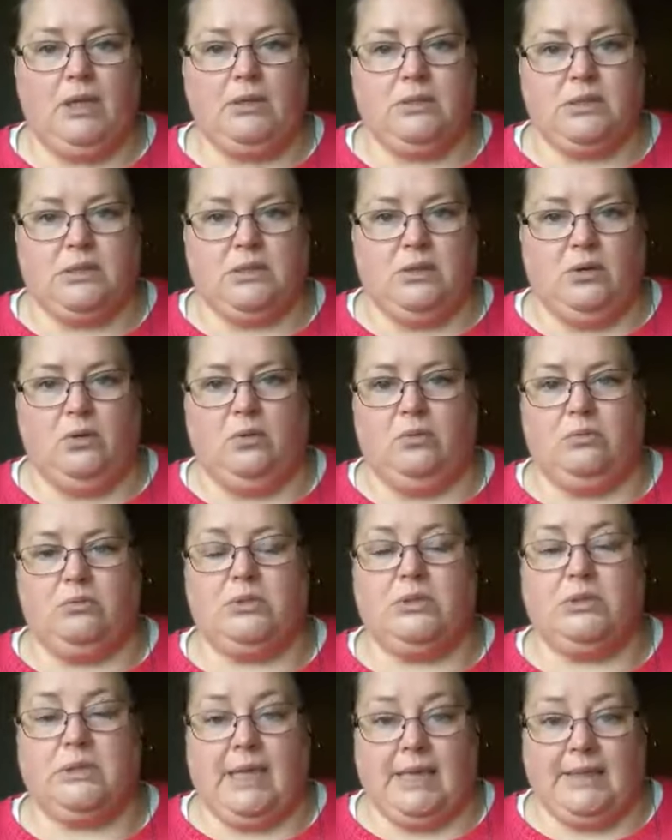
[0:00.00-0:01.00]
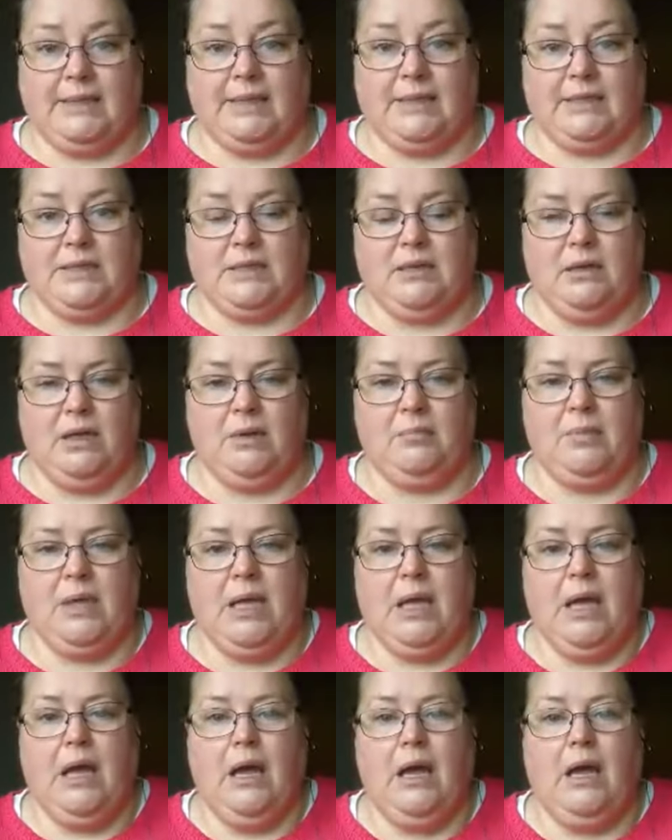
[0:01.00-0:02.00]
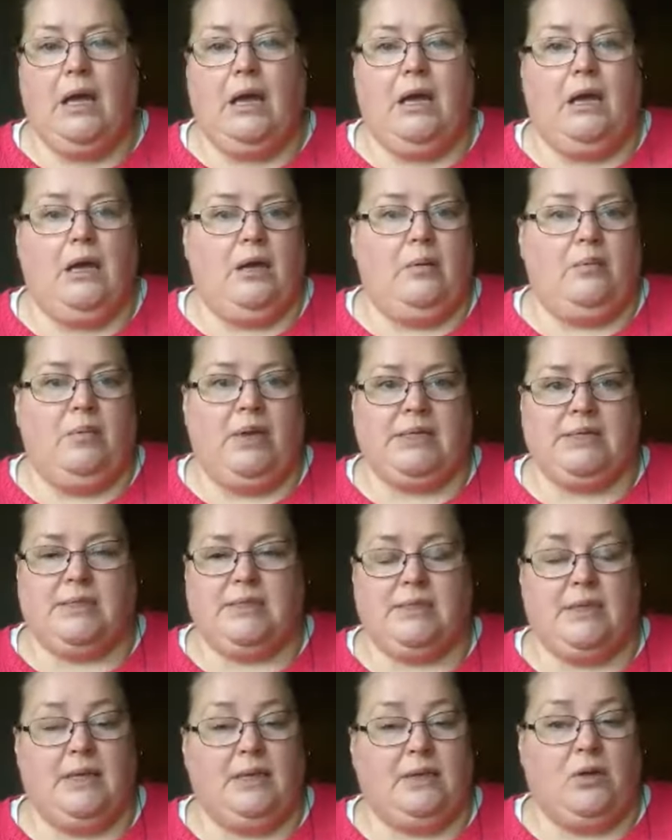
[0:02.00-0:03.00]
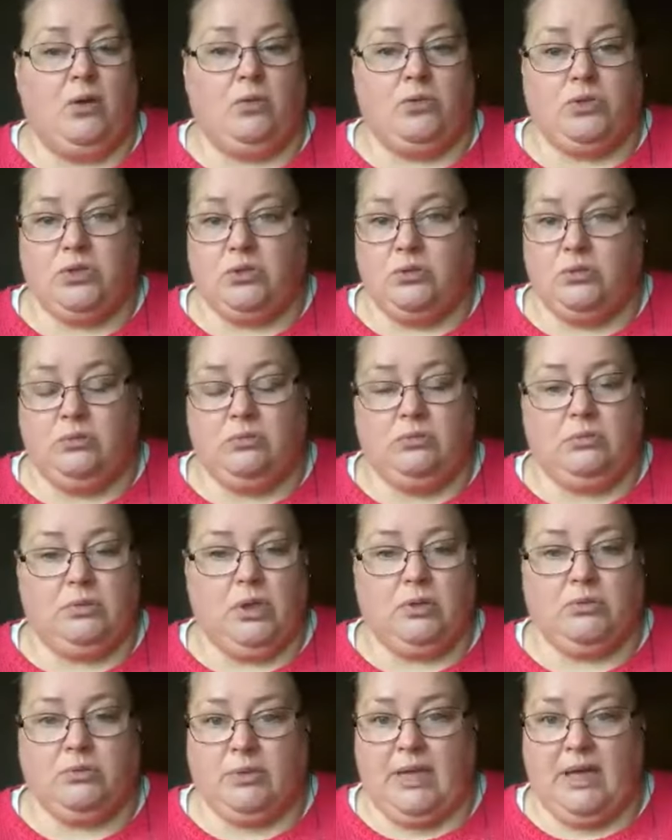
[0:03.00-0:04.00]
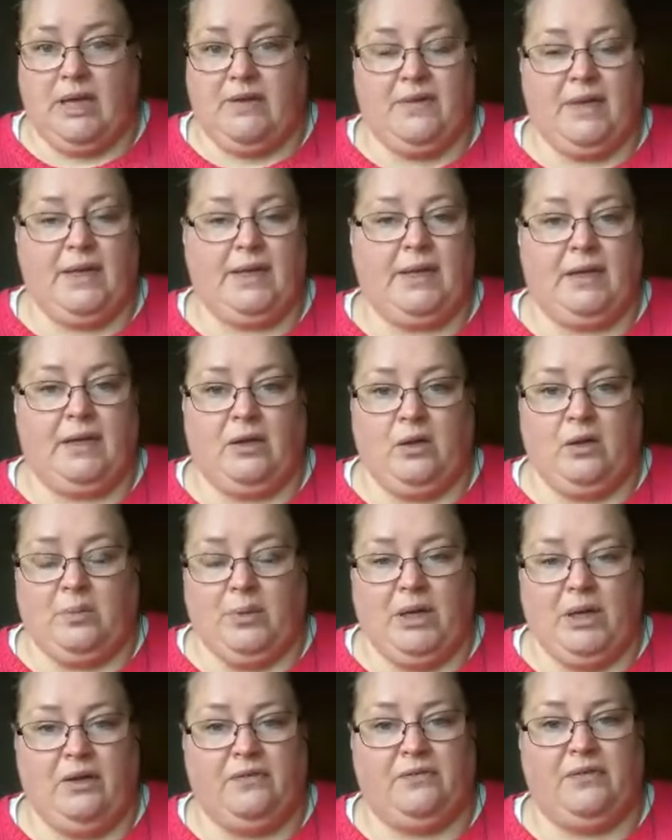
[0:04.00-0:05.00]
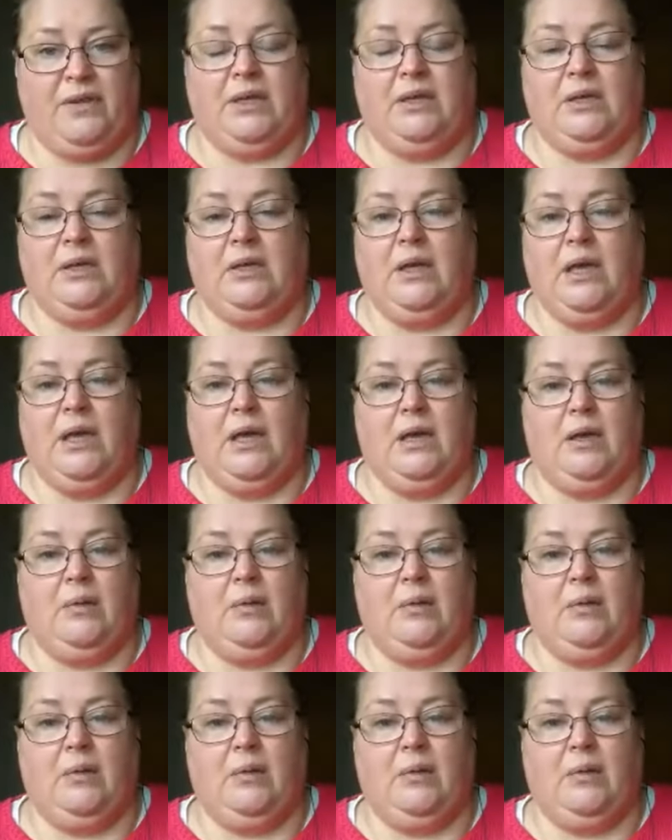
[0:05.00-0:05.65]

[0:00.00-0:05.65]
So take that time. As I said, go to a cafe, get a cup of coffee,